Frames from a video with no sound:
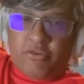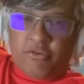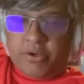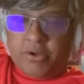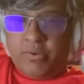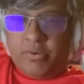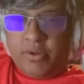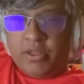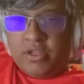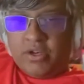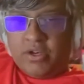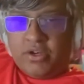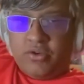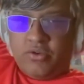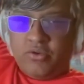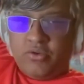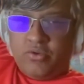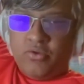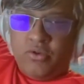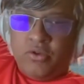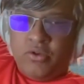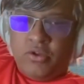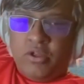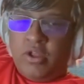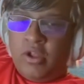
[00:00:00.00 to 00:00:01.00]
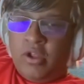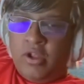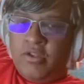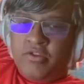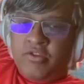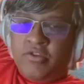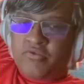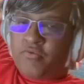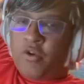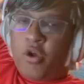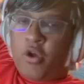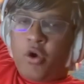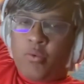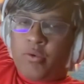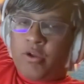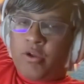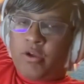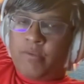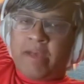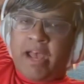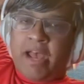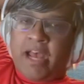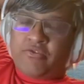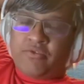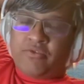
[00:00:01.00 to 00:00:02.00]
are between the two. There's no real
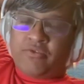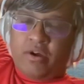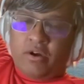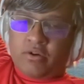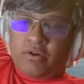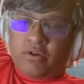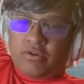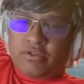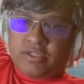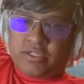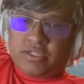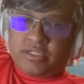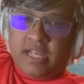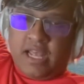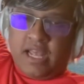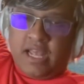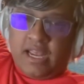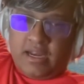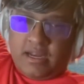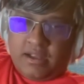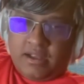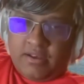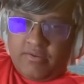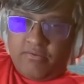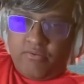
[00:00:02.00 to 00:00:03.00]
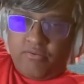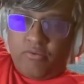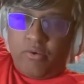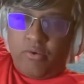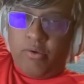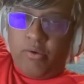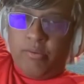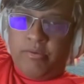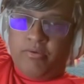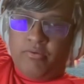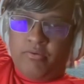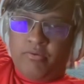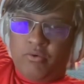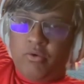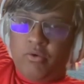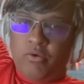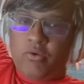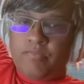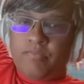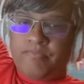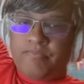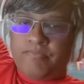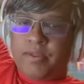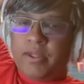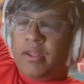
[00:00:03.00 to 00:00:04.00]
matriarchal societies where women
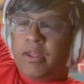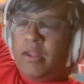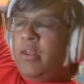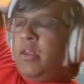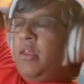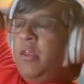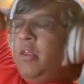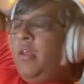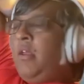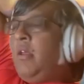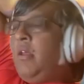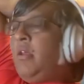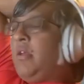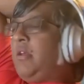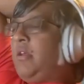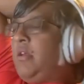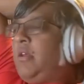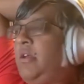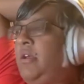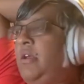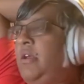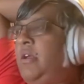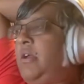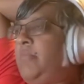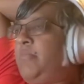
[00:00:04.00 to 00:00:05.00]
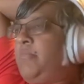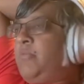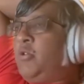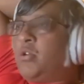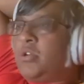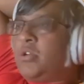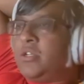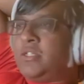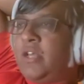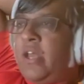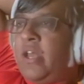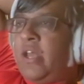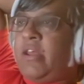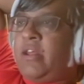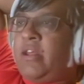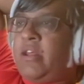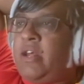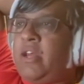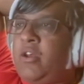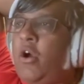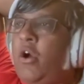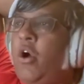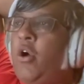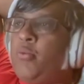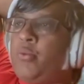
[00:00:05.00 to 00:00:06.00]
rule. You could say
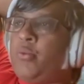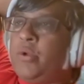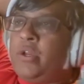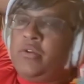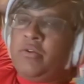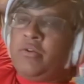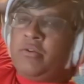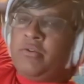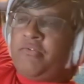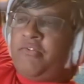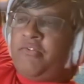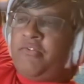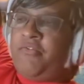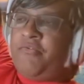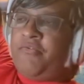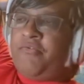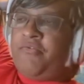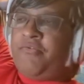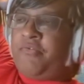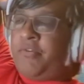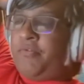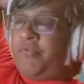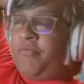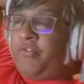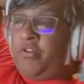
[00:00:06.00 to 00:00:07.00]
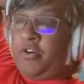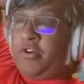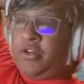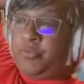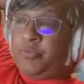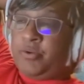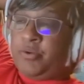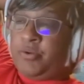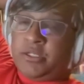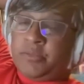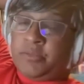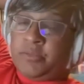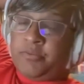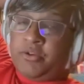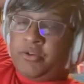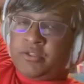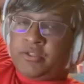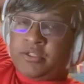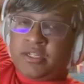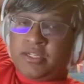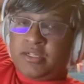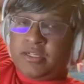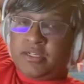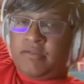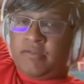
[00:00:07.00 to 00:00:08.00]
we knew this from first principles
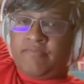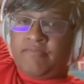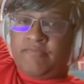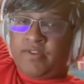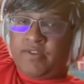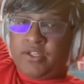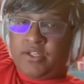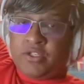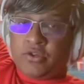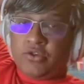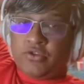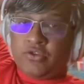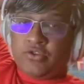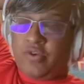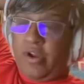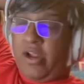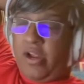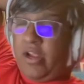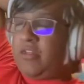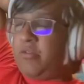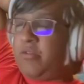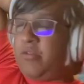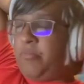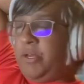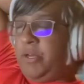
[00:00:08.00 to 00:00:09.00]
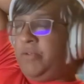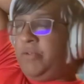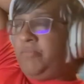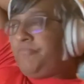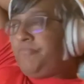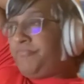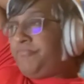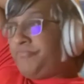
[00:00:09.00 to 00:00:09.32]
because of physical strength, but